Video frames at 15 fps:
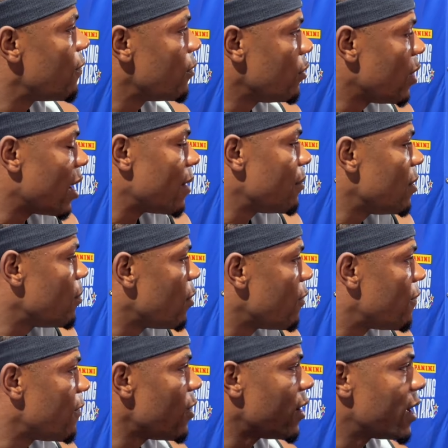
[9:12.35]
gotta be more
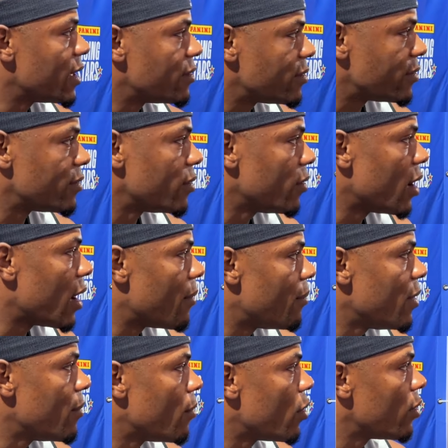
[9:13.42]
focused. You gotta
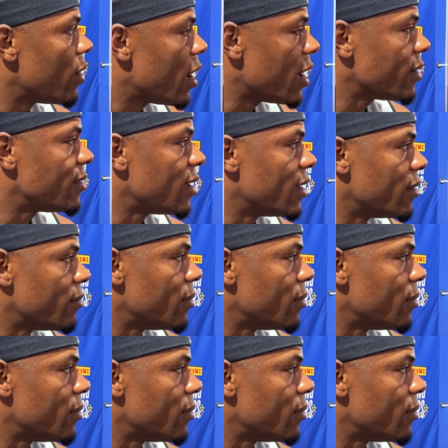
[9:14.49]
be more locked in,